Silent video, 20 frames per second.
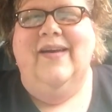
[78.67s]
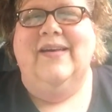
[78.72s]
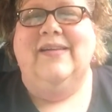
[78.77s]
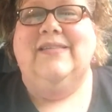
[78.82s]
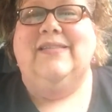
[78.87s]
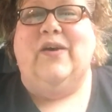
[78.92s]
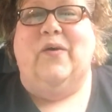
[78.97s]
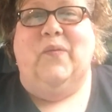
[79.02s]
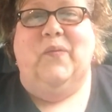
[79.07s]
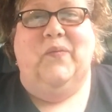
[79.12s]

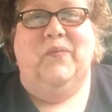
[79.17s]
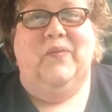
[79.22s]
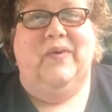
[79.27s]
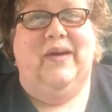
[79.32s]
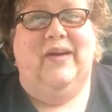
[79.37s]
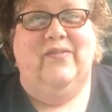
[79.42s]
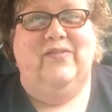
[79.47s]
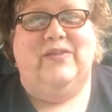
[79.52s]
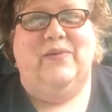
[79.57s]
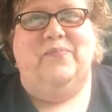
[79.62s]
So,
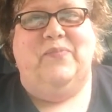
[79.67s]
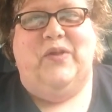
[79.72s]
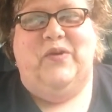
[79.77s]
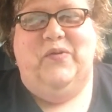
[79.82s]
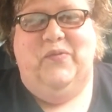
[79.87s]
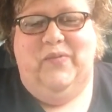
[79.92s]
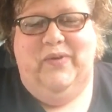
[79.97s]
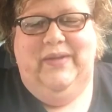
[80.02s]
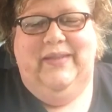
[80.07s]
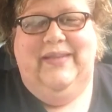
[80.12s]
I have
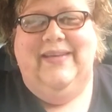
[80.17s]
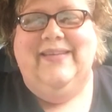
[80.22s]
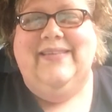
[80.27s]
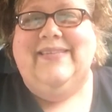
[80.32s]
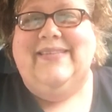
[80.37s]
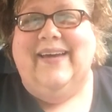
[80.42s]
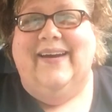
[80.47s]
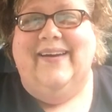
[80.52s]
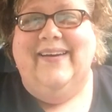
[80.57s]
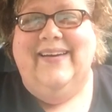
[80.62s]
something really
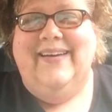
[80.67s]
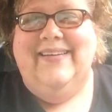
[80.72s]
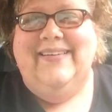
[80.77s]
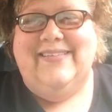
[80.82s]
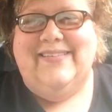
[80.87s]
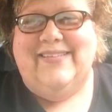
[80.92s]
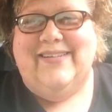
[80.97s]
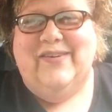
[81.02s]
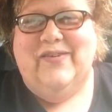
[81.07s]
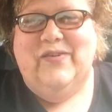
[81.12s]
exciting
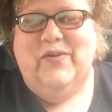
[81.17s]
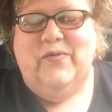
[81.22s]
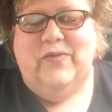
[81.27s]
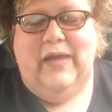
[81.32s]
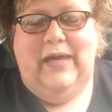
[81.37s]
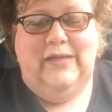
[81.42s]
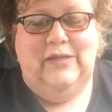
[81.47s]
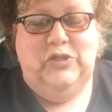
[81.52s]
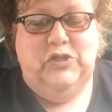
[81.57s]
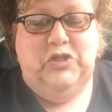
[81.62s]
to show you.
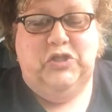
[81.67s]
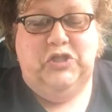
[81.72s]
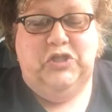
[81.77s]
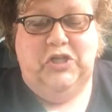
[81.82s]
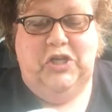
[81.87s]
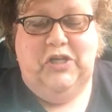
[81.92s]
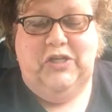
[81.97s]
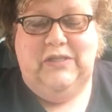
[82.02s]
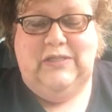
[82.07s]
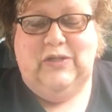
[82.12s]
They had
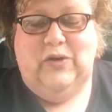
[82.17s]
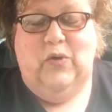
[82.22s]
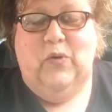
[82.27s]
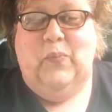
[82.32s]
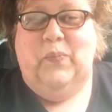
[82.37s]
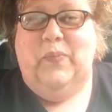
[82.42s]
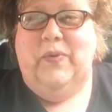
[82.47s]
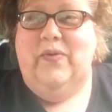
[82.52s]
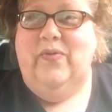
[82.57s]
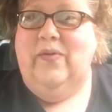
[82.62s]
just
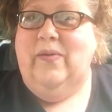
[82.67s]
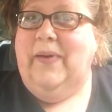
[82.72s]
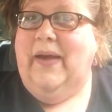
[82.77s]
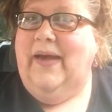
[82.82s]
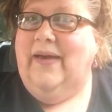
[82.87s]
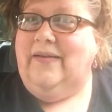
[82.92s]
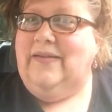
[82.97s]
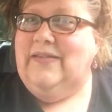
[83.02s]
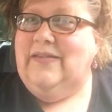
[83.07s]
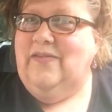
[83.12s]
opened the
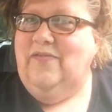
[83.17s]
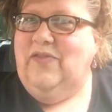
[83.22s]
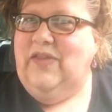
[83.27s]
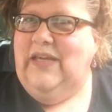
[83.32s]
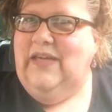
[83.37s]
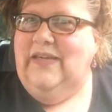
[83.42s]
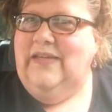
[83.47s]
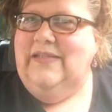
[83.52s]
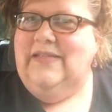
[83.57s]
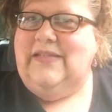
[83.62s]
box of
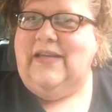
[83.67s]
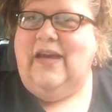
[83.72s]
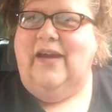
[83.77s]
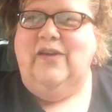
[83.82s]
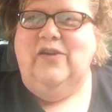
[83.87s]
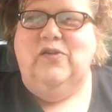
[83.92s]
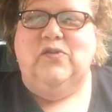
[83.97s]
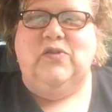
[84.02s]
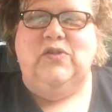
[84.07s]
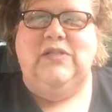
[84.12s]
these. I
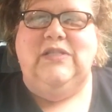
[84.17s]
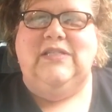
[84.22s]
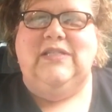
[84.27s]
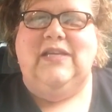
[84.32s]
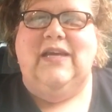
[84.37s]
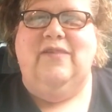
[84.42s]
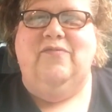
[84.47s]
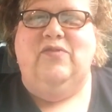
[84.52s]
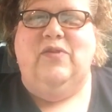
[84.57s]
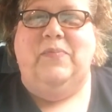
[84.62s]
usually
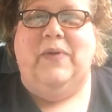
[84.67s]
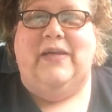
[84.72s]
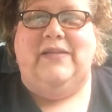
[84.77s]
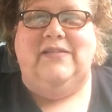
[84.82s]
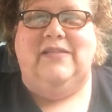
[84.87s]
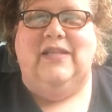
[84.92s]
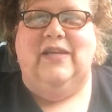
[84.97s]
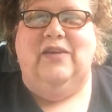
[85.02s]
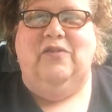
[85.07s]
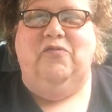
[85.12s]
save the
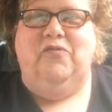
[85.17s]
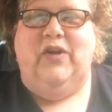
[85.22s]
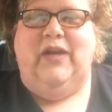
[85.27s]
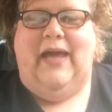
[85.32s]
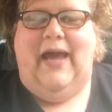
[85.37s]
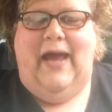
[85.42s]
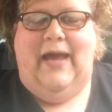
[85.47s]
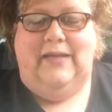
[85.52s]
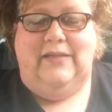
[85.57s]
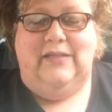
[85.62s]
best thing for
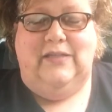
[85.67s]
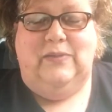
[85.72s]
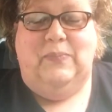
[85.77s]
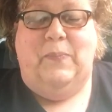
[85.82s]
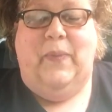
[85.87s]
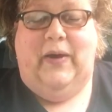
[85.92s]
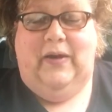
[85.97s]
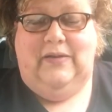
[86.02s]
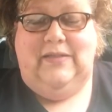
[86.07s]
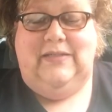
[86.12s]
last,
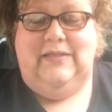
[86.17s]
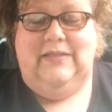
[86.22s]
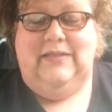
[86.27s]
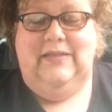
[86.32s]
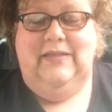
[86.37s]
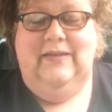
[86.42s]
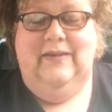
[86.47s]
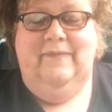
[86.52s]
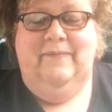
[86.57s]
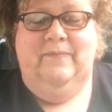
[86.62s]
but
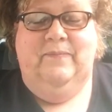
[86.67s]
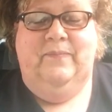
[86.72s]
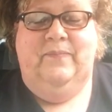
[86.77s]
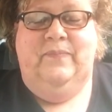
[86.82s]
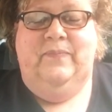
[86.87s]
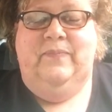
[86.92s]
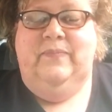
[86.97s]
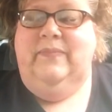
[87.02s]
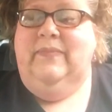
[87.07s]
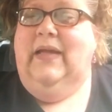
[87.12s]

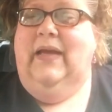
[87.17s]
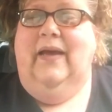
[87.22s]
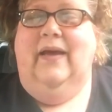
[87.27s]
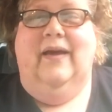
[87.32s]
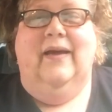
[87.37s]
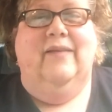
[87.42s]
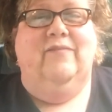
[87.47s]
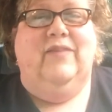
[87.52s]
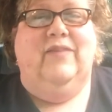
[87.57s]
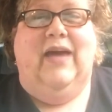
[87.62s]

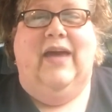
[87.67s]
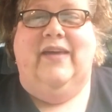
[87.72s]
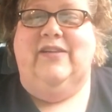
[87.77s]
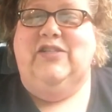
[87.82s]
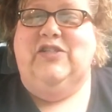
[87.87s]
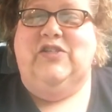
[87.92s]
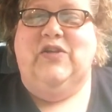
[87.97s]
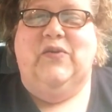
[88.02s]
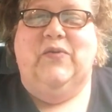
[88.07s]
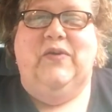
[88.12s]
I've got to
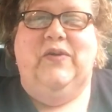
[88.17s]
show